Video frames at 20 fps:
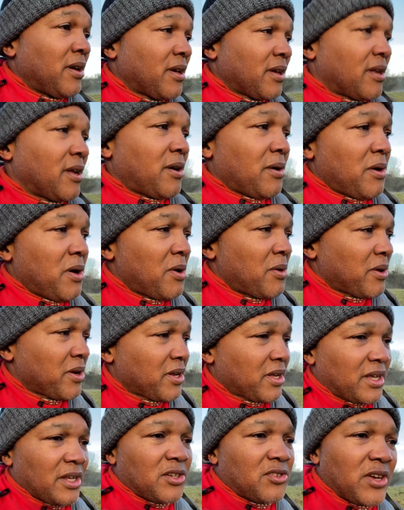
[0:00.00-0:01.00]
You know, when
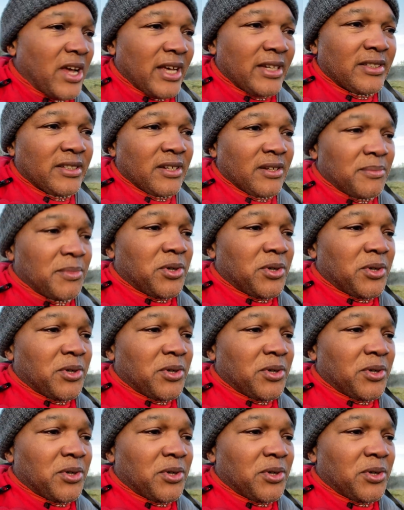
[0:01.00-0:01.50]
you get dressed in the